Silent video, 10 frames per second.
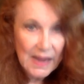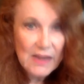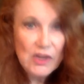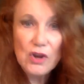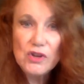
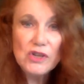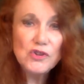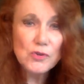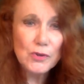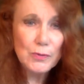Union
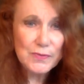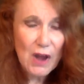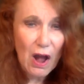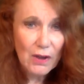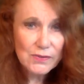troops
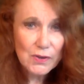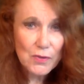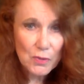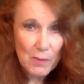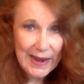also
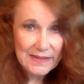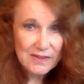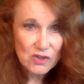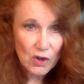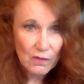threatened
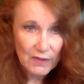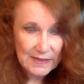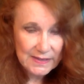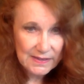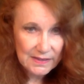
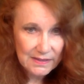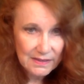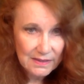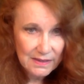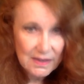servants
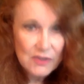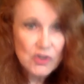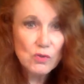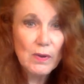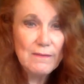
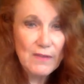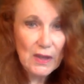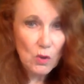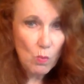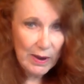to
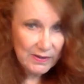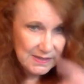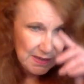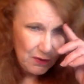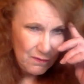reveal where
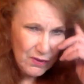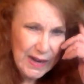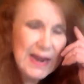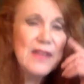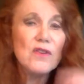silver
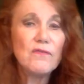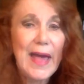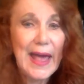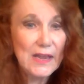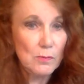and other
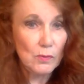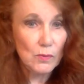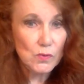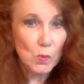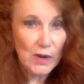
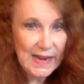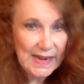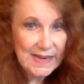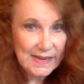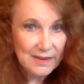valuables were
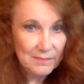hidden.